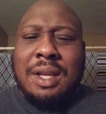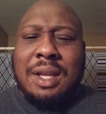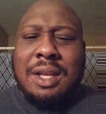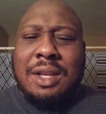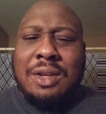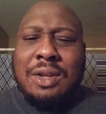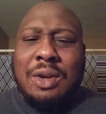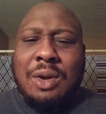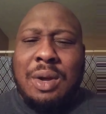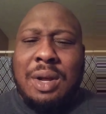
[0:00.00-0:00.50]

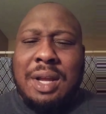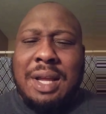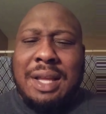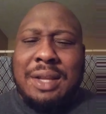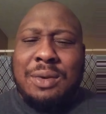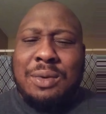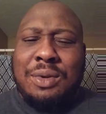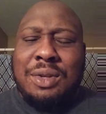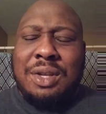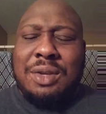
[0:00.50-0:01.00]

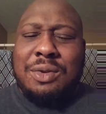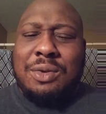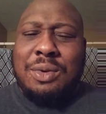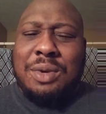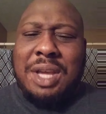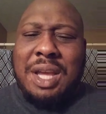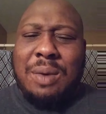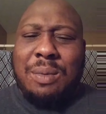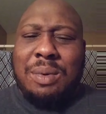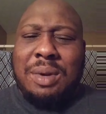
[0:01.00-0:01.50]
you
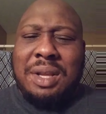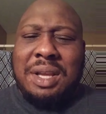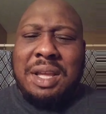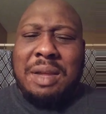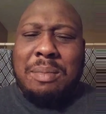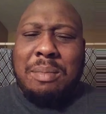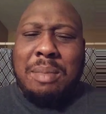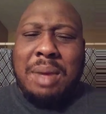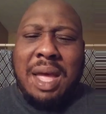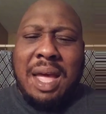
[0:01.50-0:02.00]
can't really
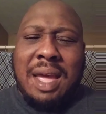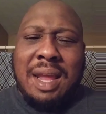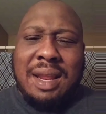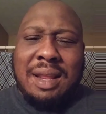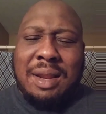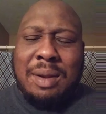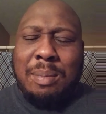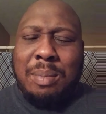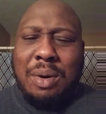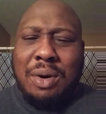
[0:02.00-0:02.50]
get mad
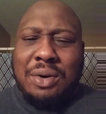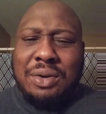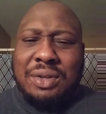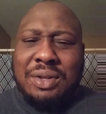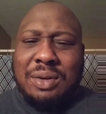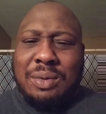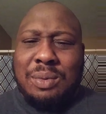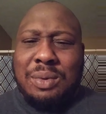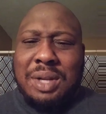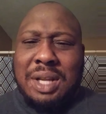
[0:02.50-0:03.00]
at the
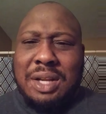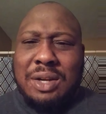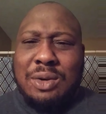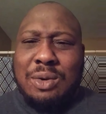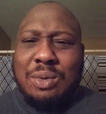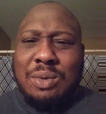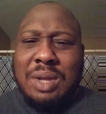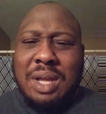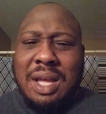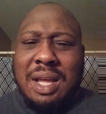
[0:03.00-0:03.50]
person when they
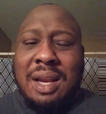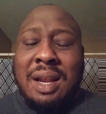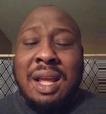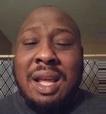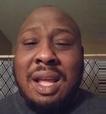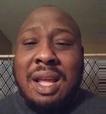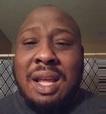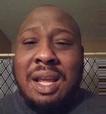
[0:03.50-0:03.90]
do that.